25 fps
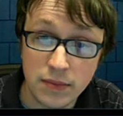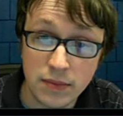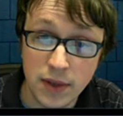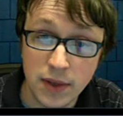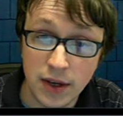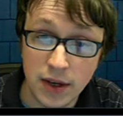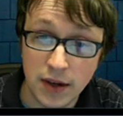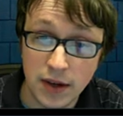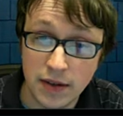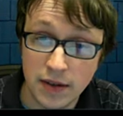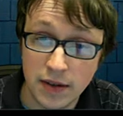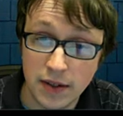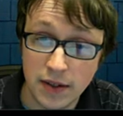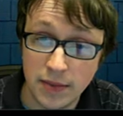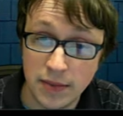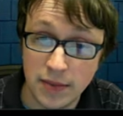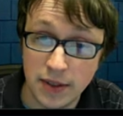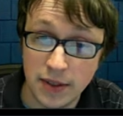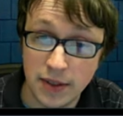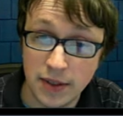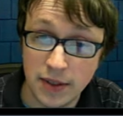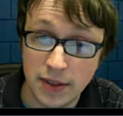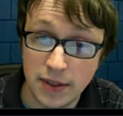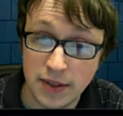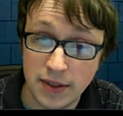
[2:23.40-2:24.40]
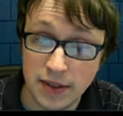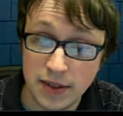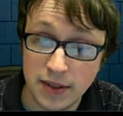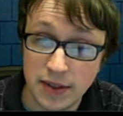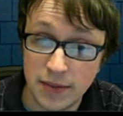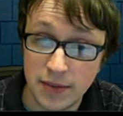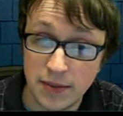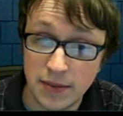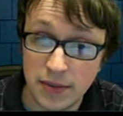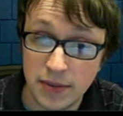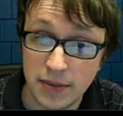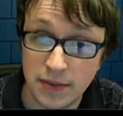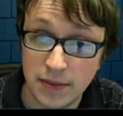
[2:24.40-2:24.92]
I'll email you this
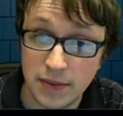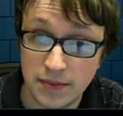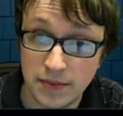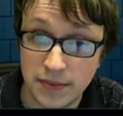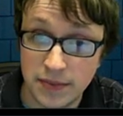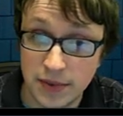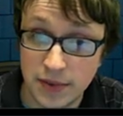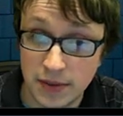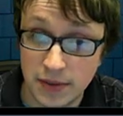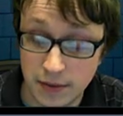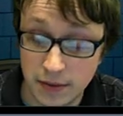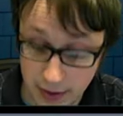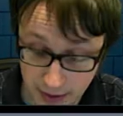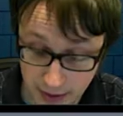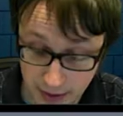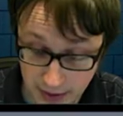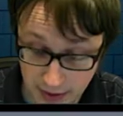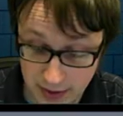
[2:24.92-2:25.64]
template. Real